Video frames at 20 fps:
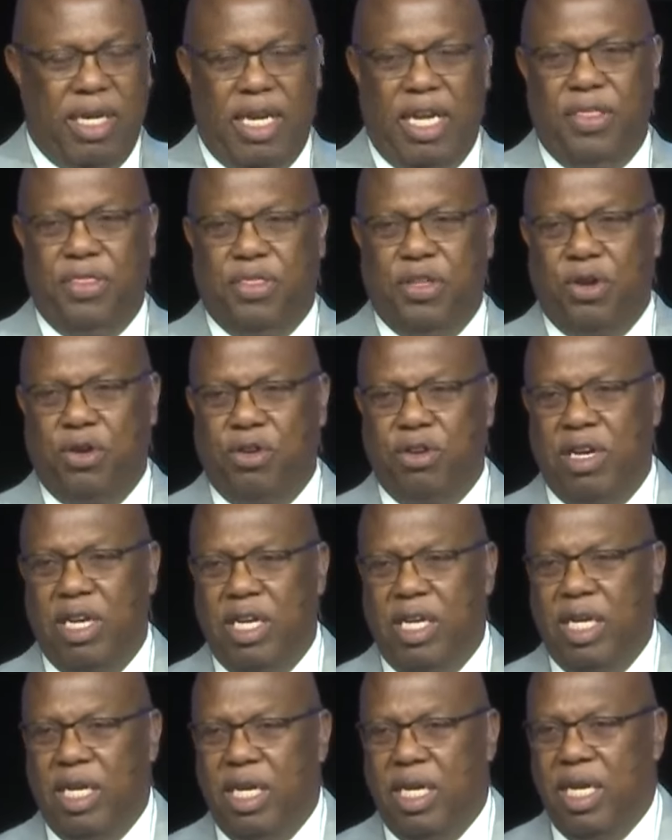And
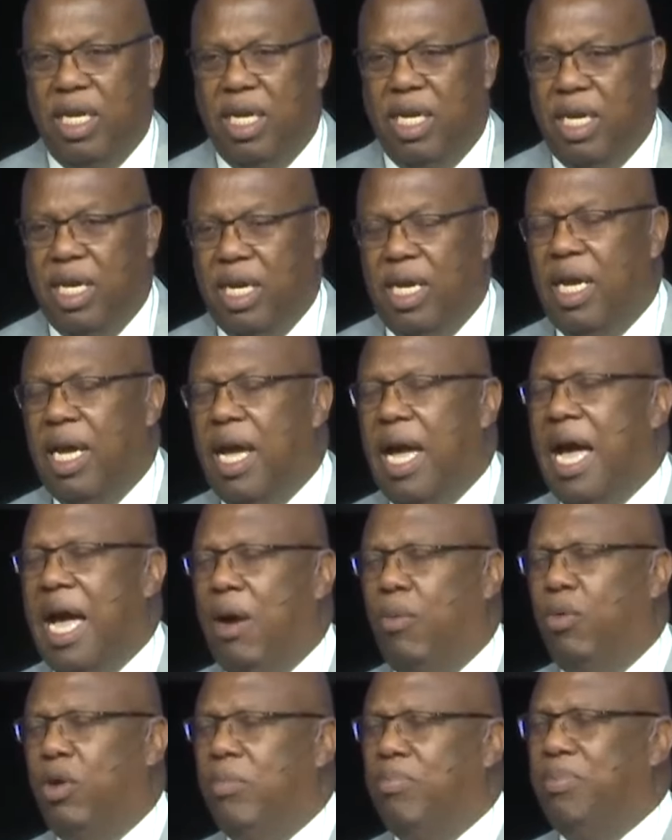thirdly, I
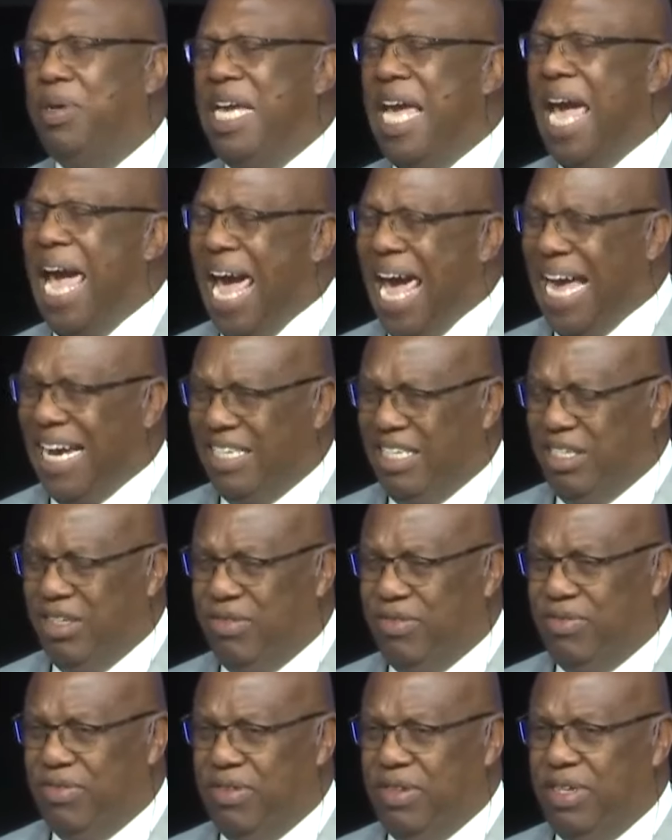will be active.